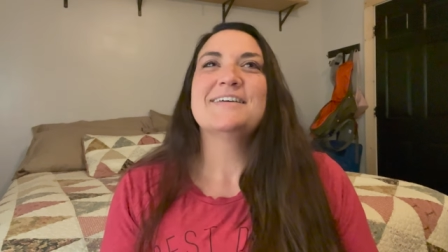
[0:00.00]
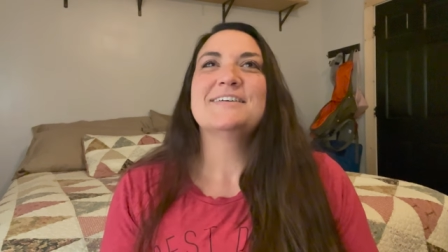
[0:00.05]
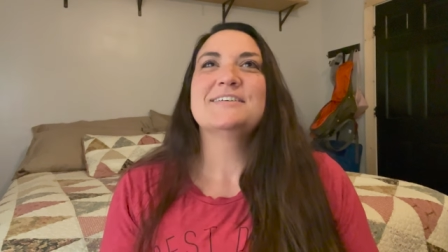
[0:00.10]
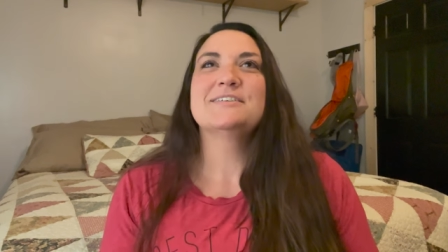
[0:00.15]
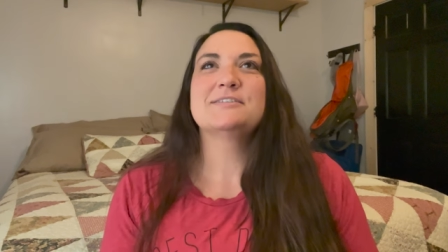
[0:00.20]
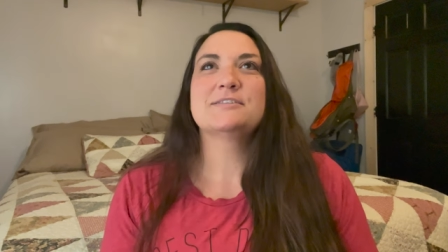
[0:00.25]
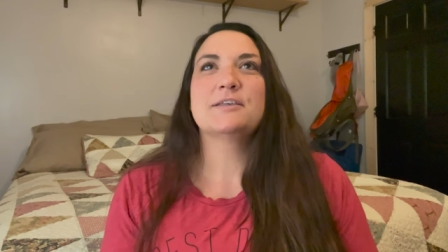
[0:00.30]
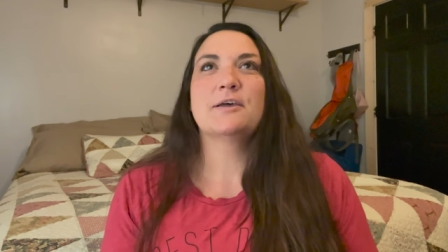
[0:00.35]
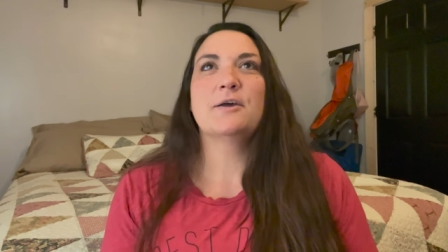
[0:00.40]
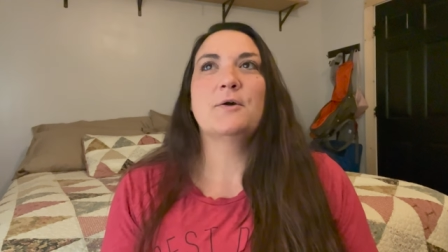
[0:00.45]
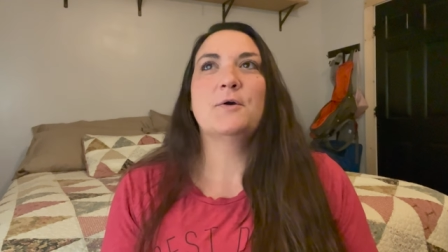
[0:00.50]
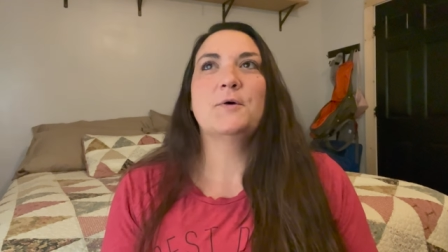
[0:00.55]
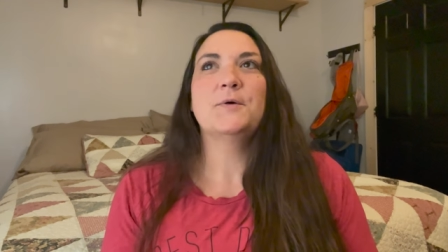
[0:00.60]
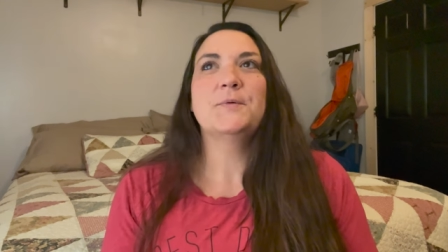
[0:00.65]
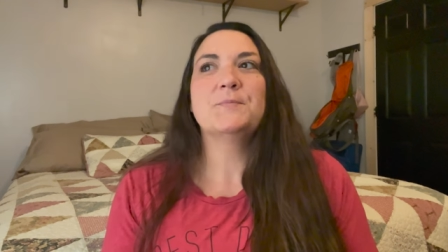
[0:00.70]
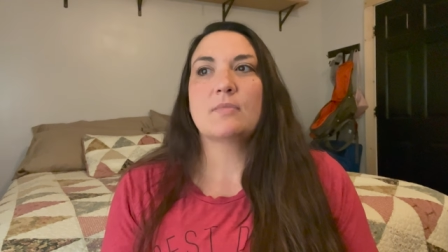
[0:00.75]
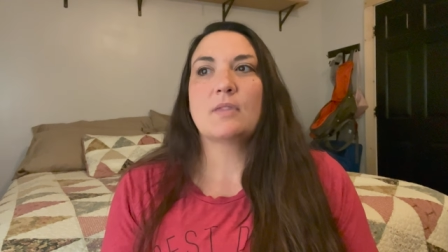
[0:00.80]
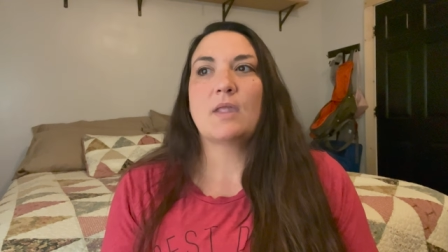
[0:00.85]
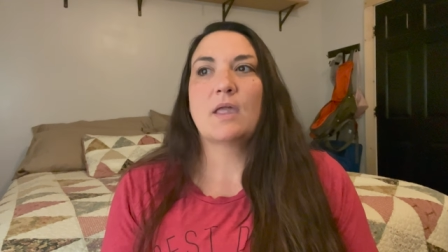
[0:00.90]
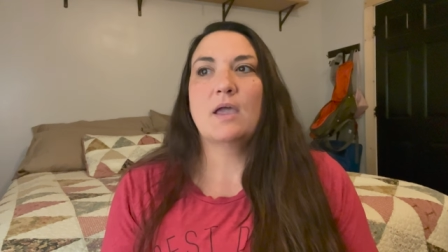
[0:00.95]

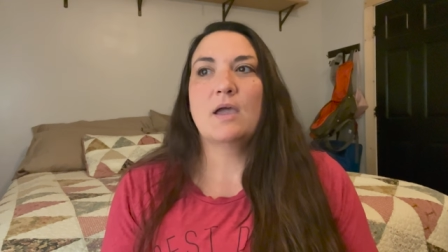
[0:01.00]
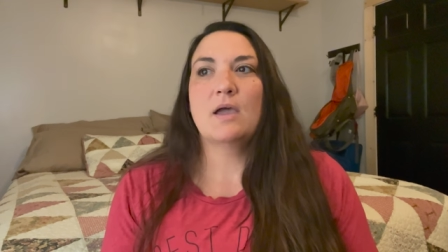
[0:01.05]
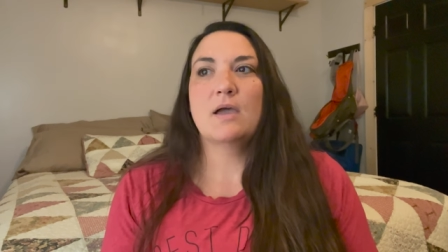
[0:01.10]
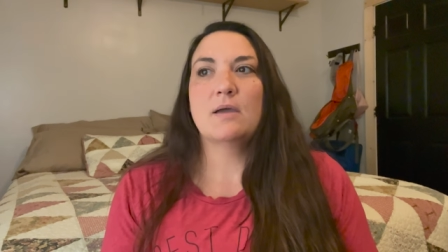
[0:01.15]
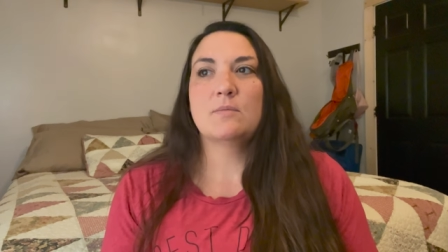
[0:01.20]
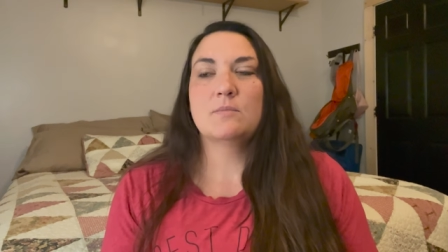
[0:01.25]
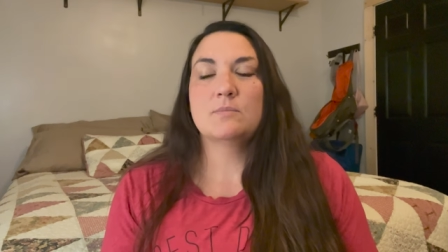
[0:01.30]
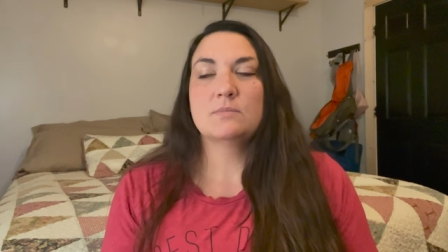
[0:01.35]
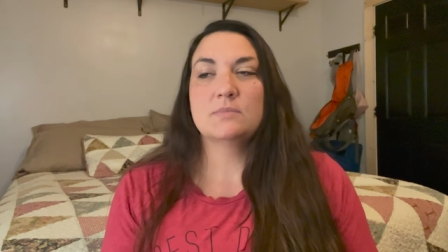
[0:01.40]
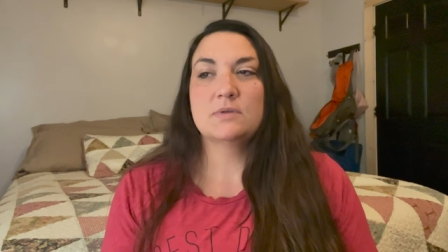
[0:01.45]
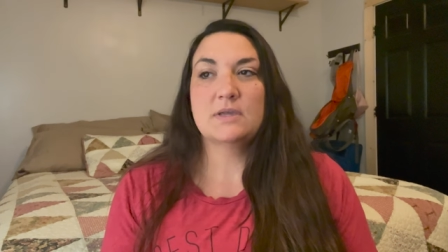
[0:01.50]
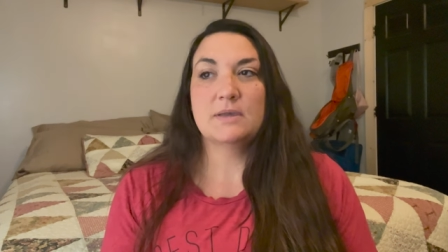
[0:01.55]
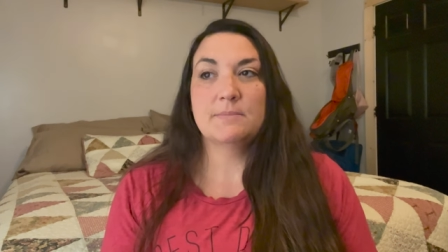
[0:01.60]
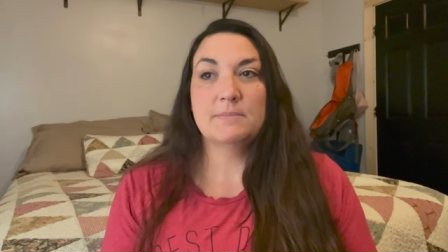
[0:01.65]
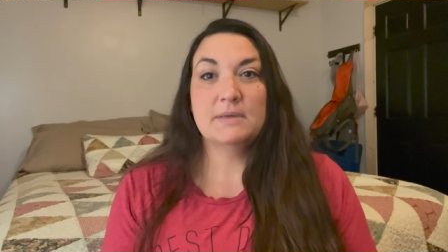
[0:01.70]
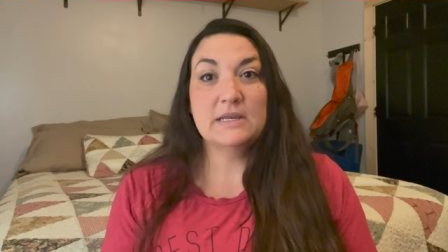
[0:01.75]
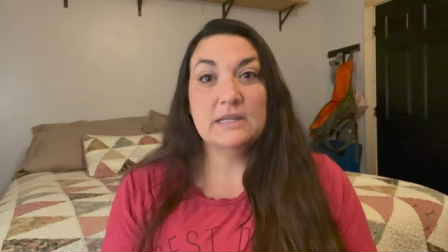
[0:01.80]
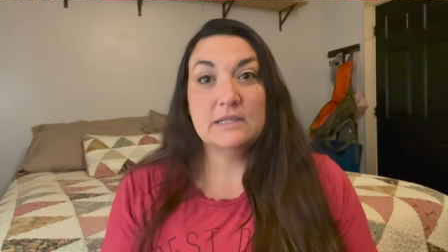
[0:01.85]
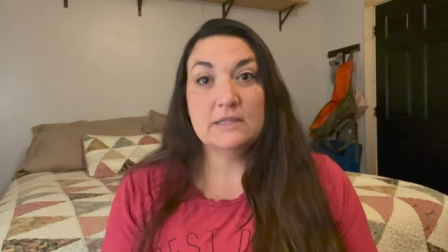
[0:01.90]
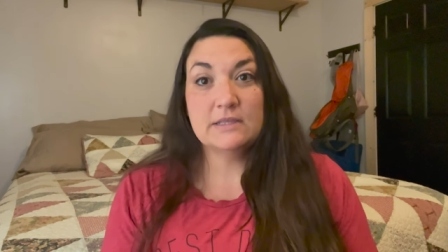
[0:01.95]
So um,
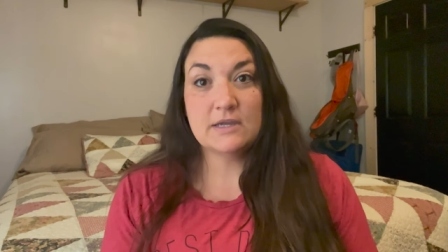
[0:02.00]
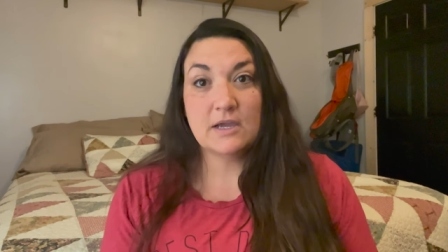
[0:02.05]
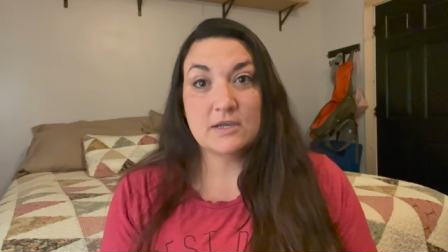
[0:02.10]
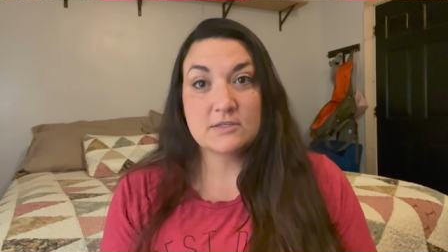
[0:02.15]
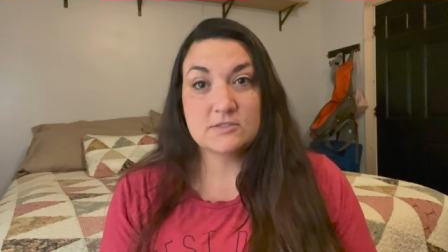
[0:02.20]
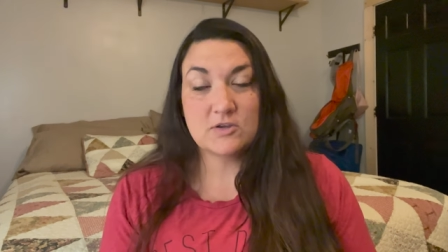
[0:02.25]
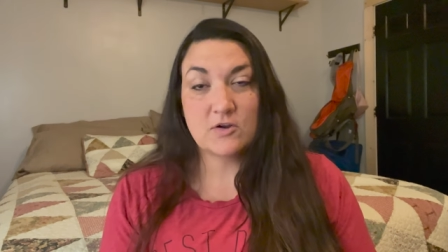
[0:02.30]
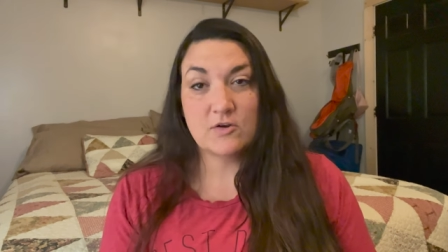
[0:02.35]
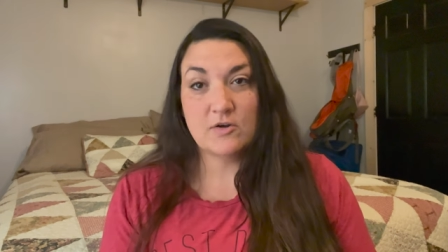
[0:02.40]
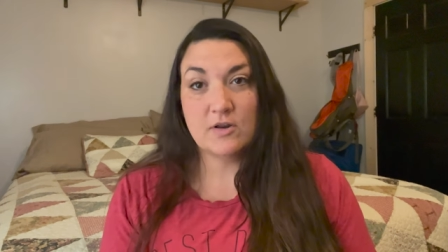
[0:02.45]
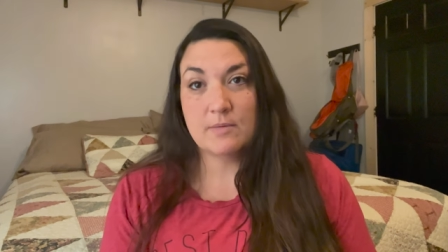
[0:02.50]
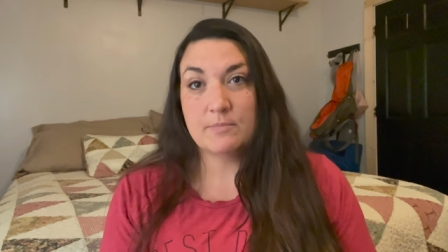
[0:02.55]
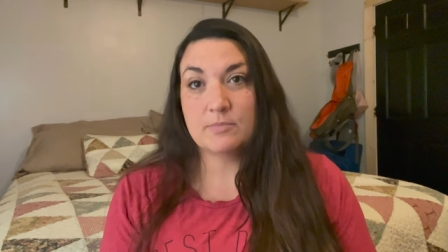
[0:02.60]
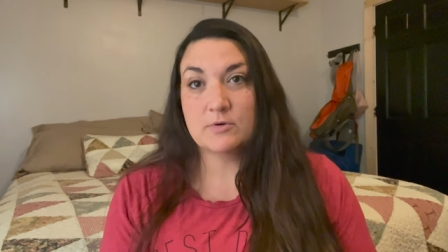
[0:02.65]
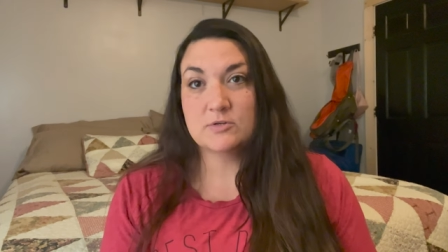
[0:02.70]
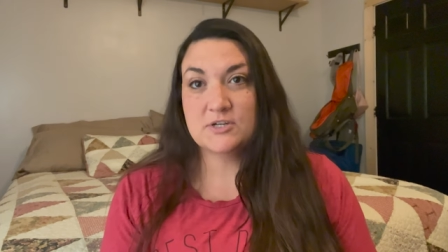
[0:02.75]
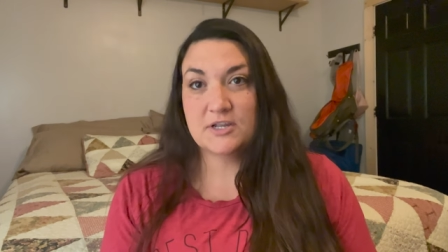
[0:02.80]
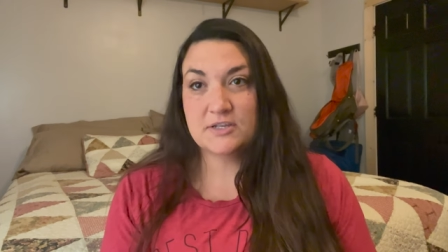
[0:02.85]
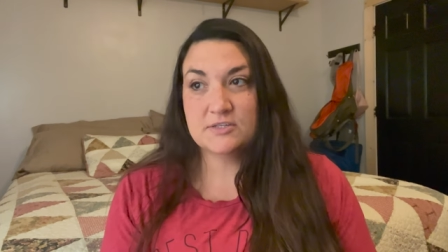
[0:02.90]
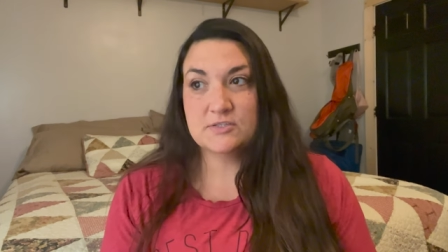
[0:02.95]
immediately got started on
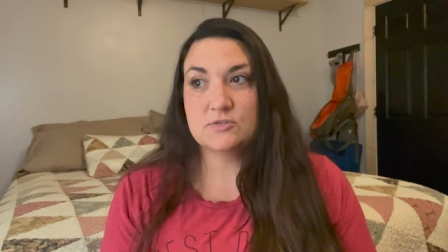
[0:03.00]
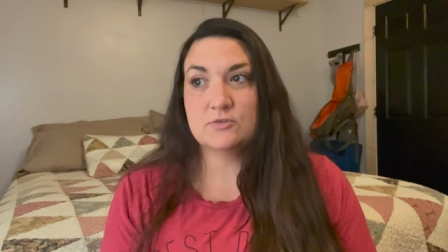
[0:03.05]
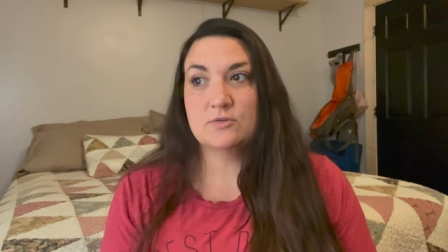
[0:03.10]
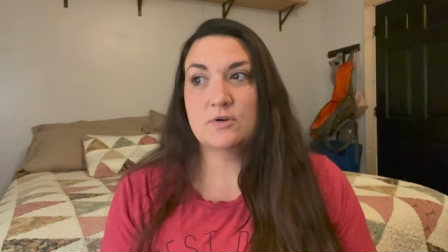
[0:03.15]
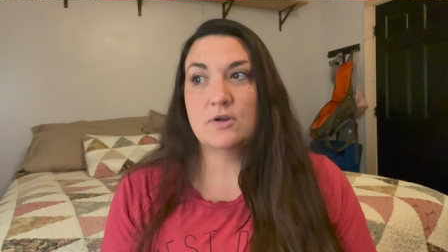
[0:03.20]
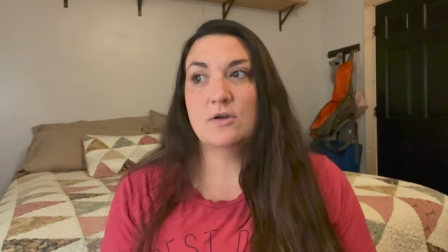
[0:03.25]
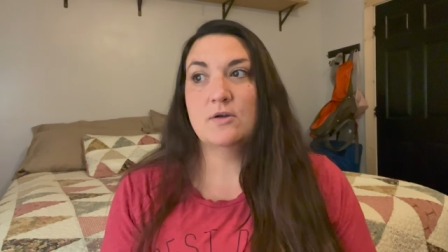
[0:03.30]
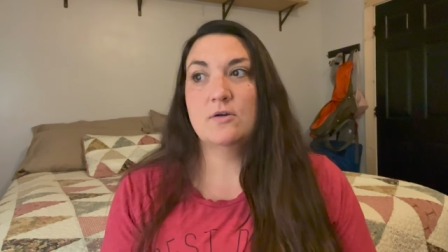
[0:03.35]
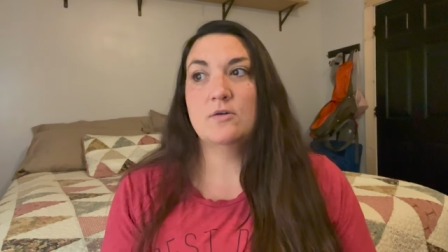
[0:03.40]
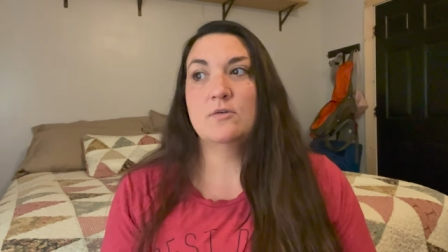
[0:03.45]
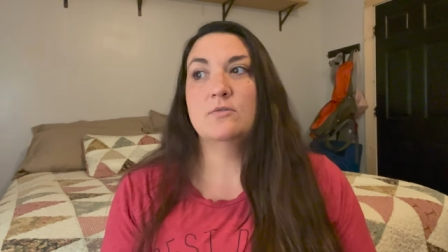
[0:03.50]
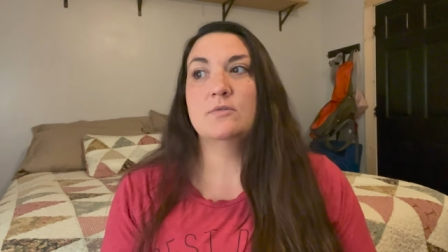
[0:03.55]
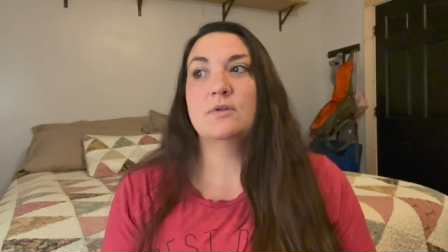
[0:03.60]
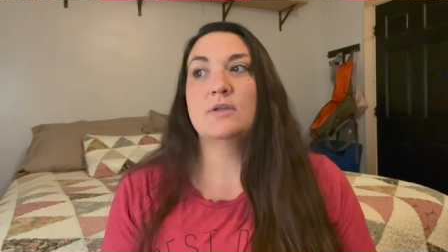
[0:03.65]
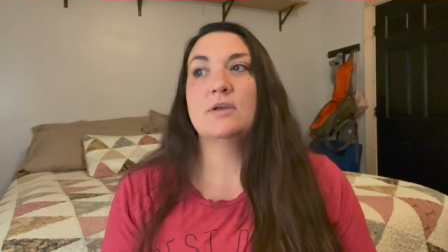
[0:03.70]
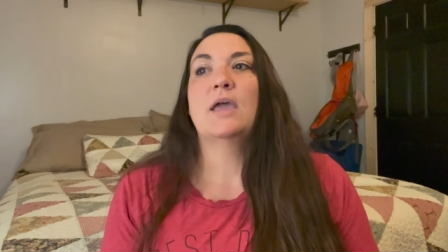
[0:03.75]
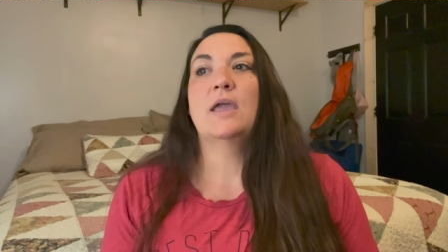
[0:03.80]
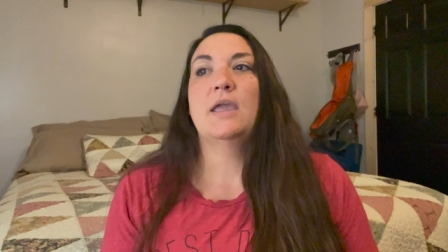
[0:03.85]
progesterone